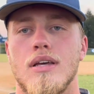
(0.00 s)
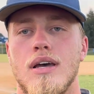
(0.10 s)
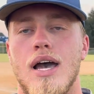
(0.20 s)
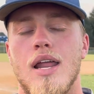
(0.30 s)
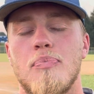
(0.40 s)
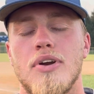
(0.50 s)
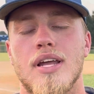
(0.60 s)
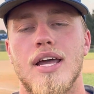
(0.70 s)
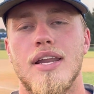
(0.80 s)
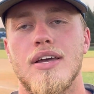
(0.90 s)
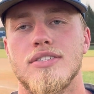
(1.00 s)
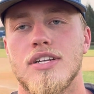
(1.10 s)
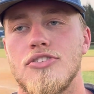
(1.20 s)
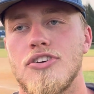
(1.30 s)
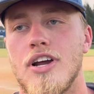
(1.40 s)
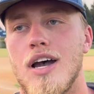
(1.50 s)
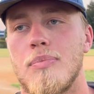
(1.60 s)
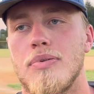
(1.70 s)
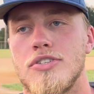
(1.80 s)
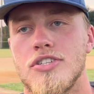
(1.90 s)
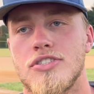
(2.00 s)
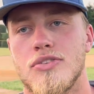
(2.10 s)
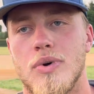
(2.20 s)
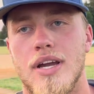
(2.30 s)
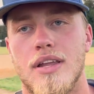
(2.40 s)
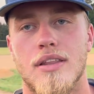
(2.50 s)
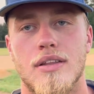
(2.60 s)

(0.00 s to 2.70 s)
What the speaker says: I had a pretty good idea it was going to drop just the way,